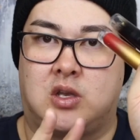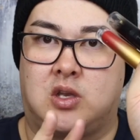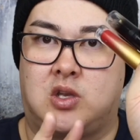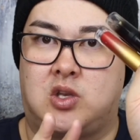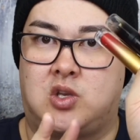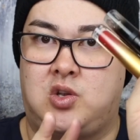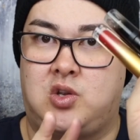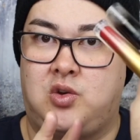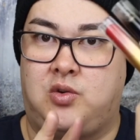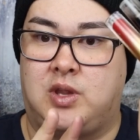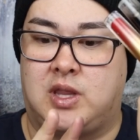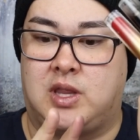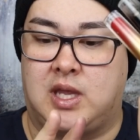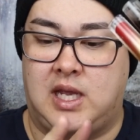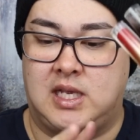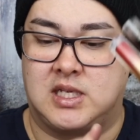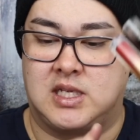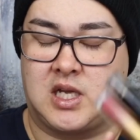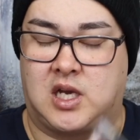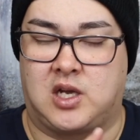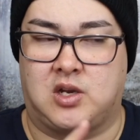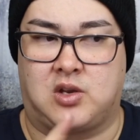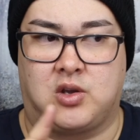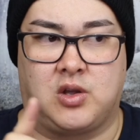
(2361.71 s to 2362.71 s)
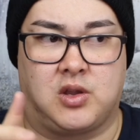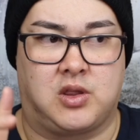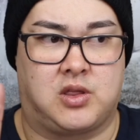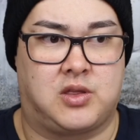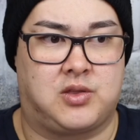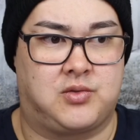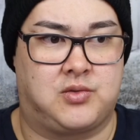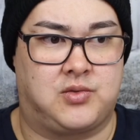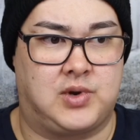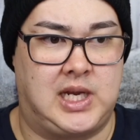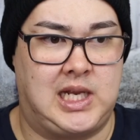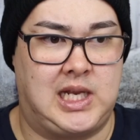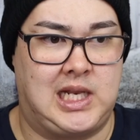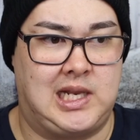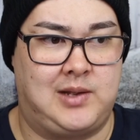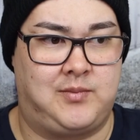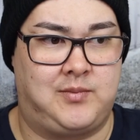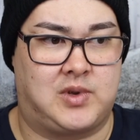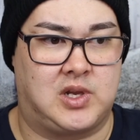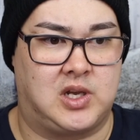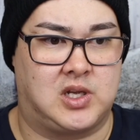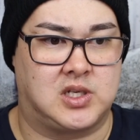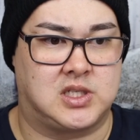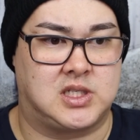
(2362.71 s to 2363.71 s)
two of these i got three lip
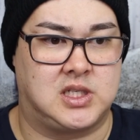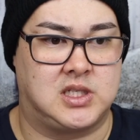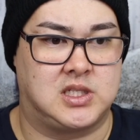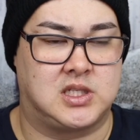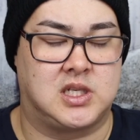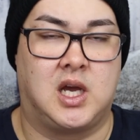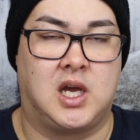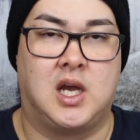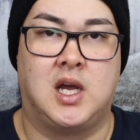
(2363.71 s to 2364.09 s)
glosses